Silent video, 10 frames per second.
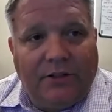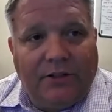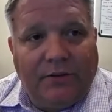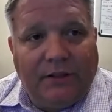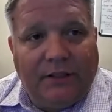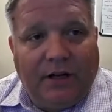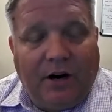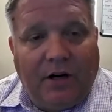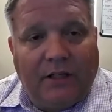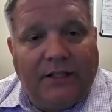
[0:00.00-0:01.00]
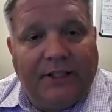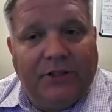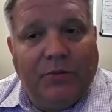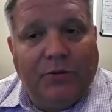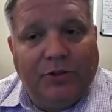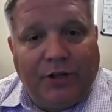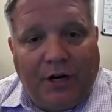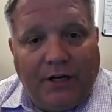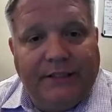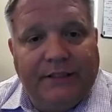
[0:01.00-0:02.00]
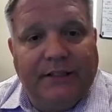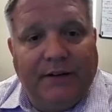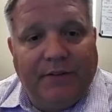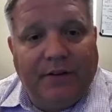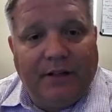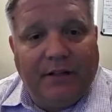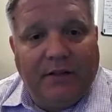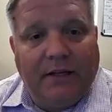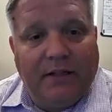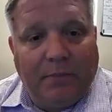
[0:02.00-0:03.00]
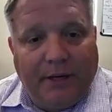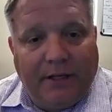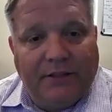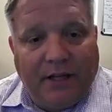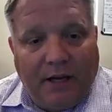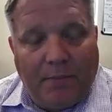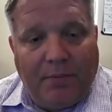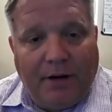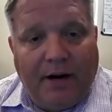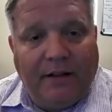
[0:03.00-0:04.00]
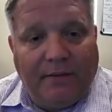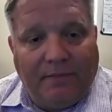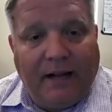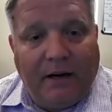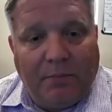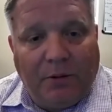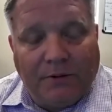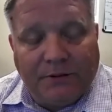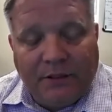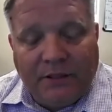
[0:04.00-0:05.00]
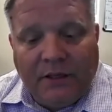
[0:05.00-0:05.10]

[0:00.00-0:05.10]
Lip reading: doing the architectural drawings and everything to get the Bears up there and the flagpoles.